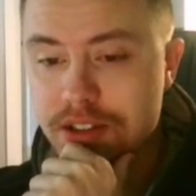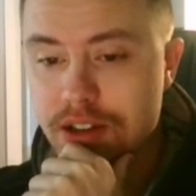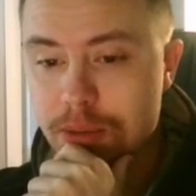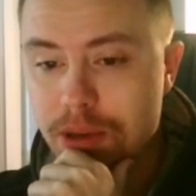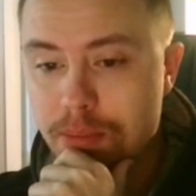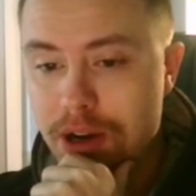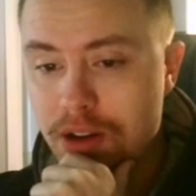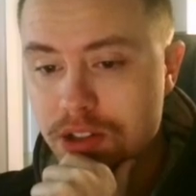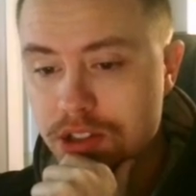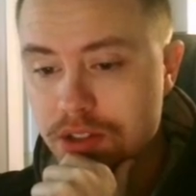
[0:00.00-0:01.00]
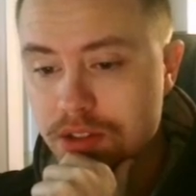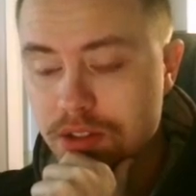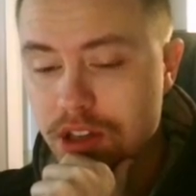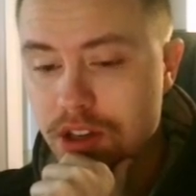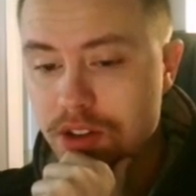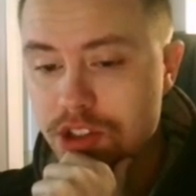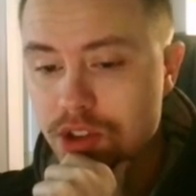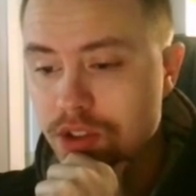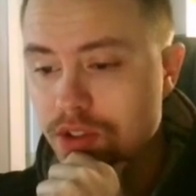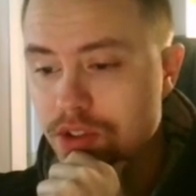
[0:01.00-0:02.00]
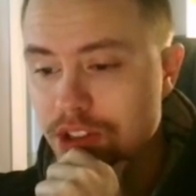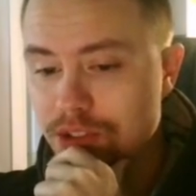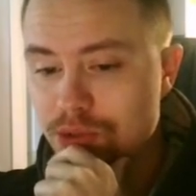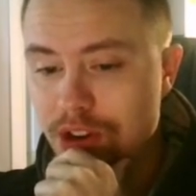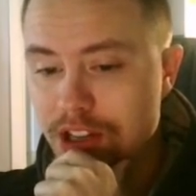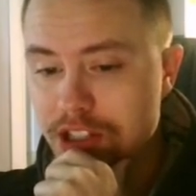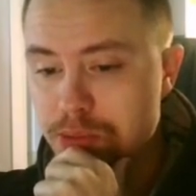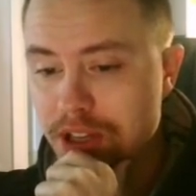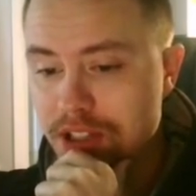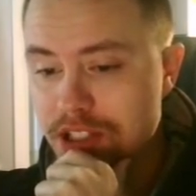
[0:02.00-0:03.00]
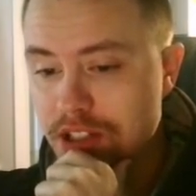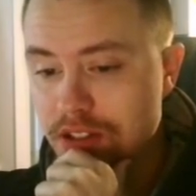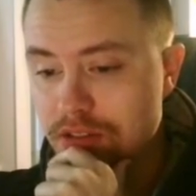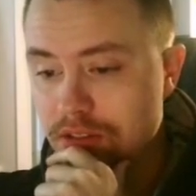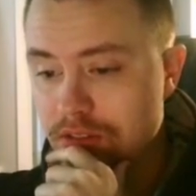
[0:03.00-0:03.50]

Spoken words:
I mean, Mouse, they are starting to get really expensive.